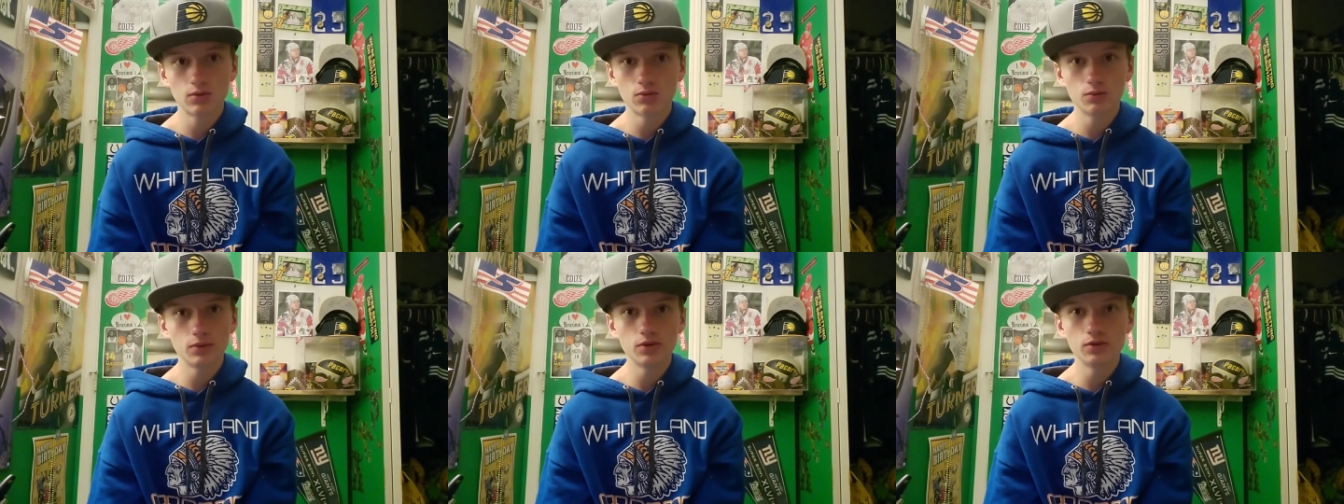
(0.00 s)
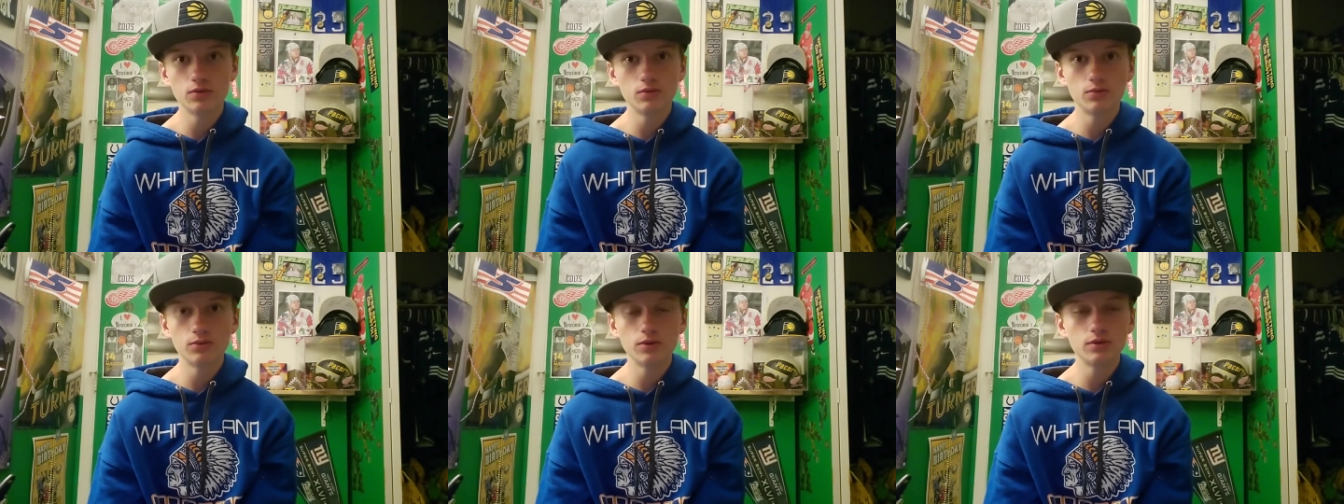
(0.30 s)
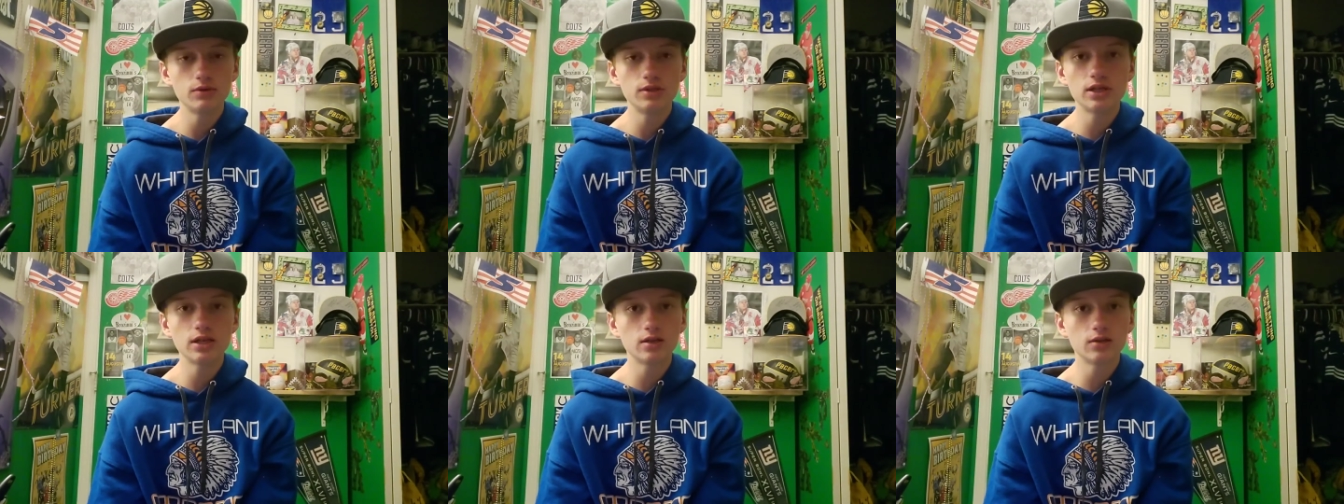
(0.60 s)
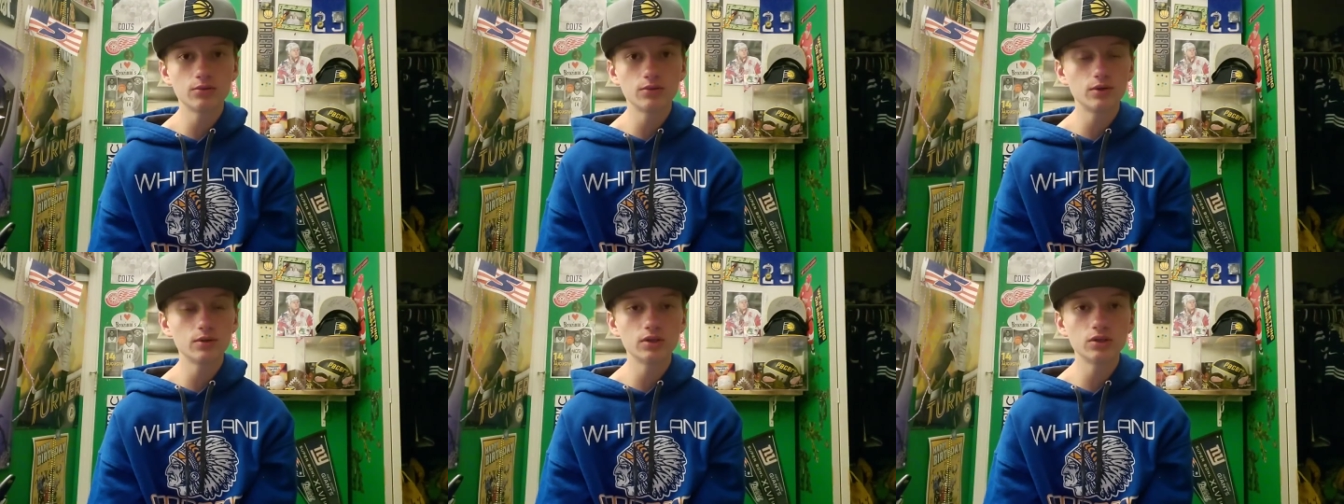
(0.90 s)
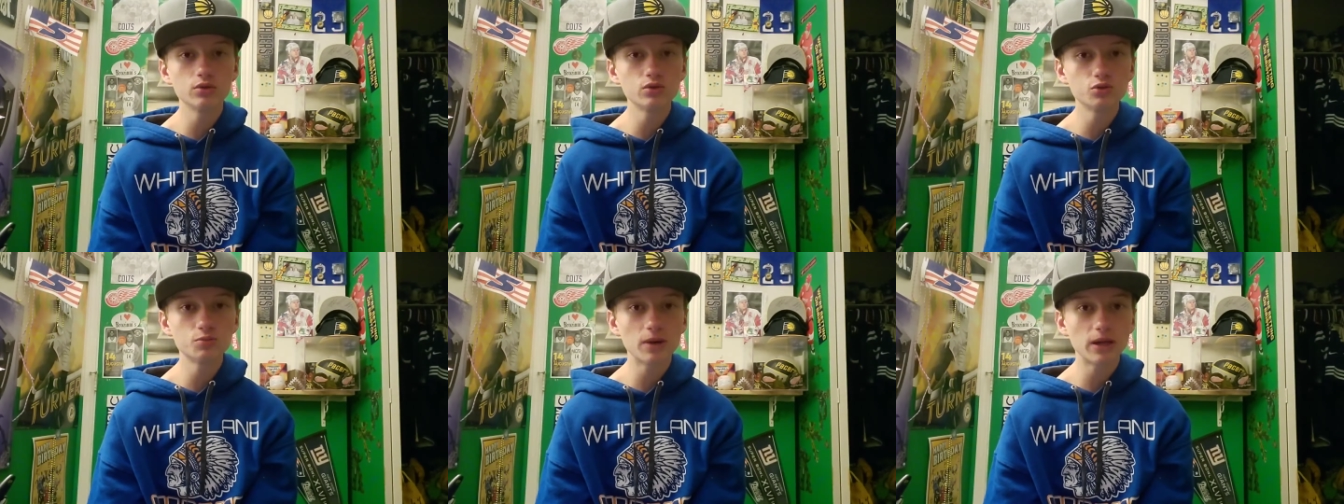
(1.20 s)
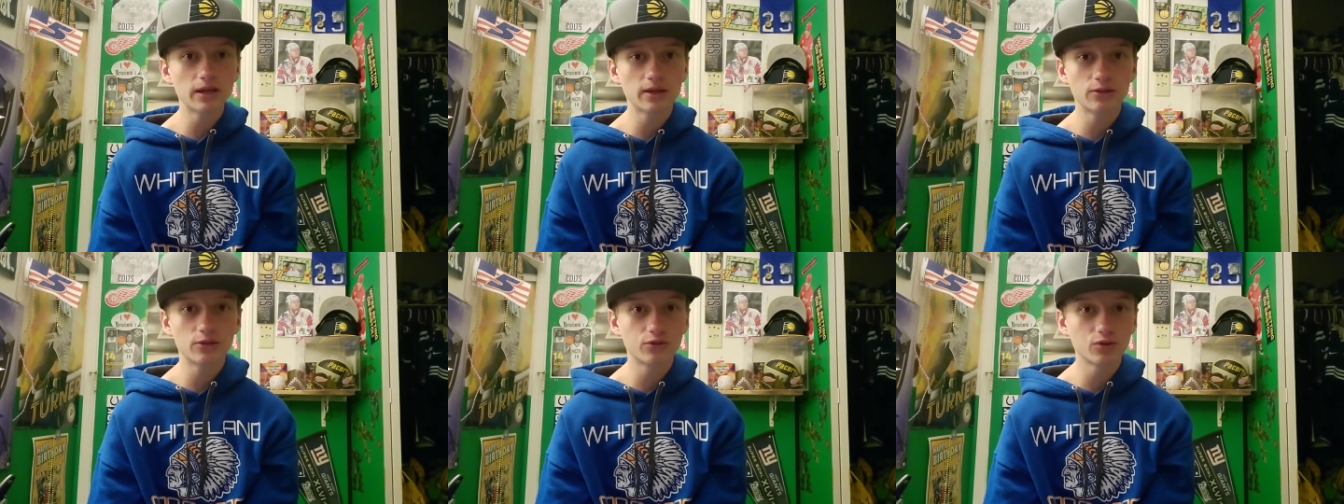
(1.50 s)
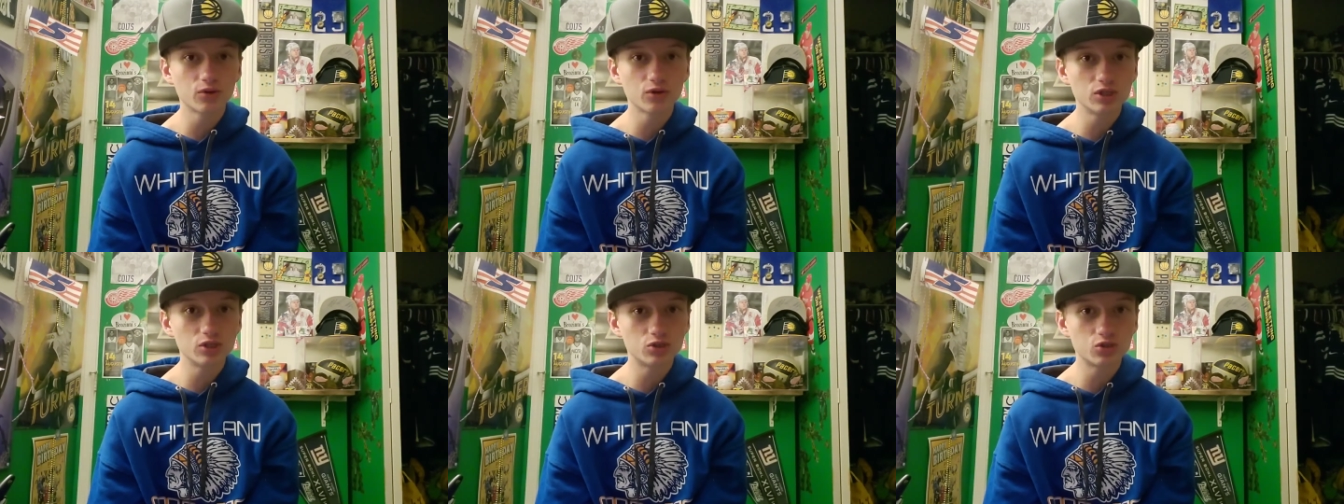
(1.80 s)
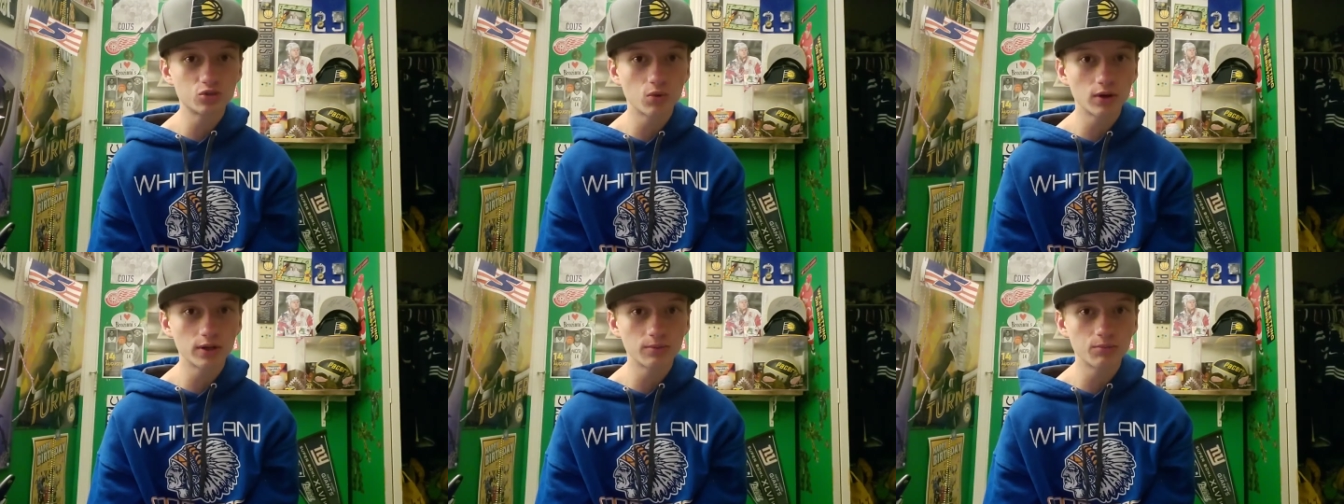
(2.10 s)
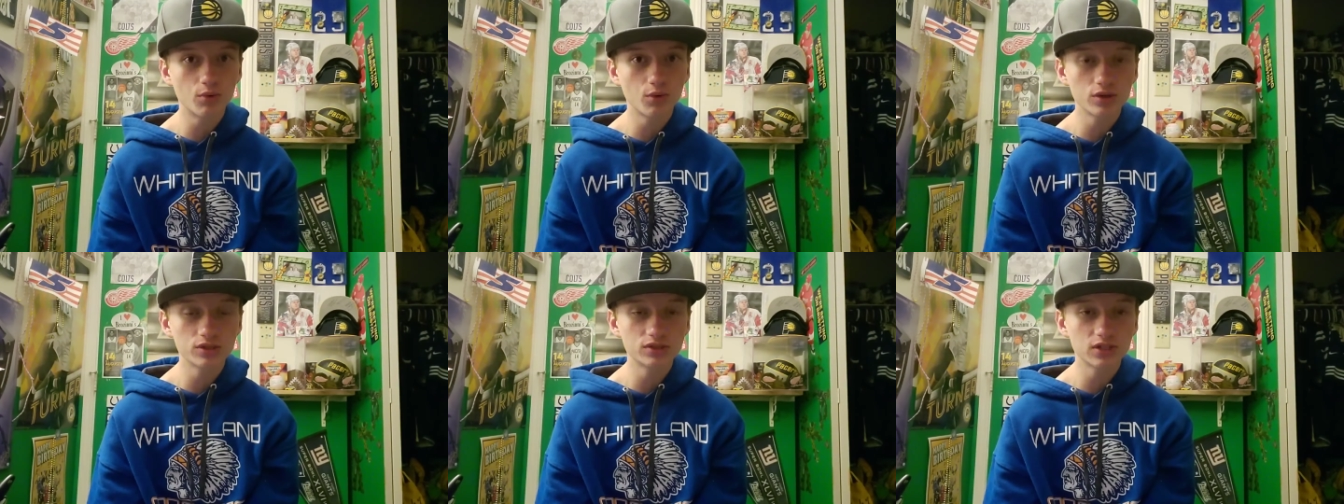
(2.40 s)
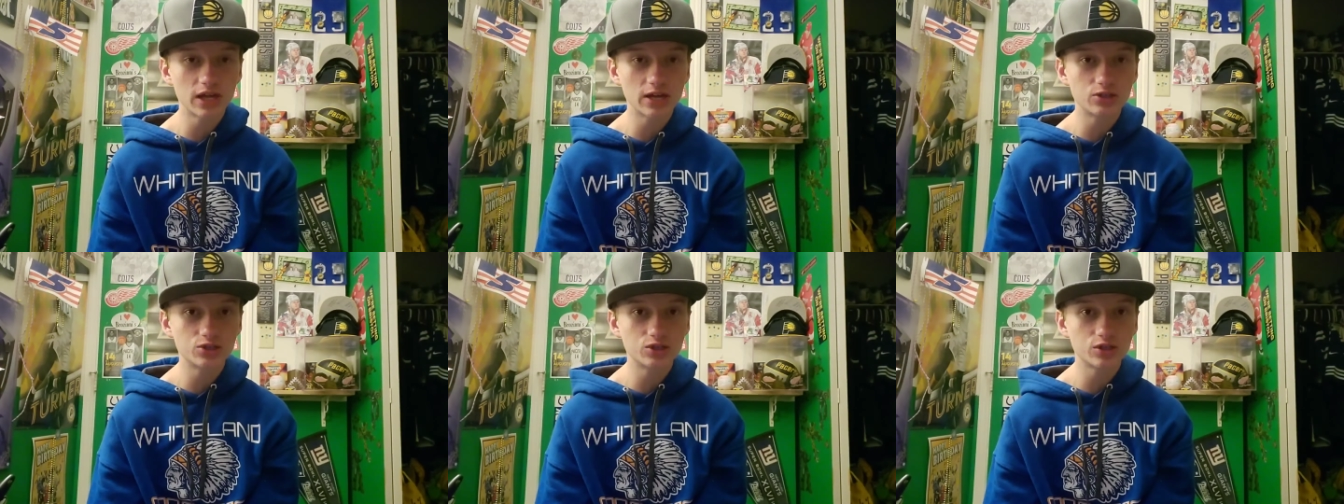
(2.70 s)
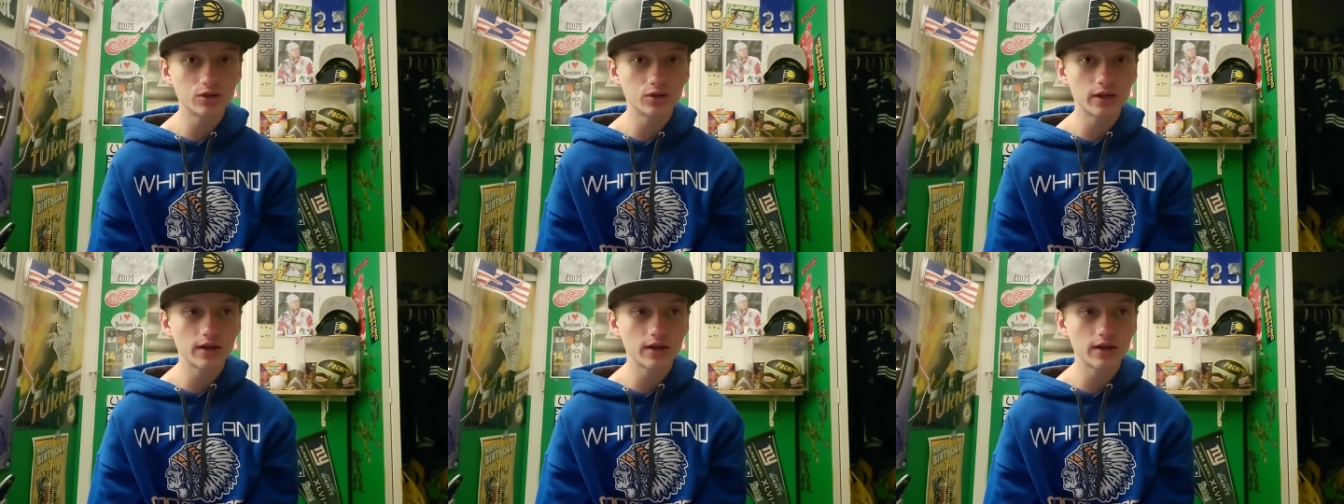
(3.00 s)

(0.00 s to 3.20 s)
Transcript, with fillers: we we would get we would lose by like 30 20 points last year.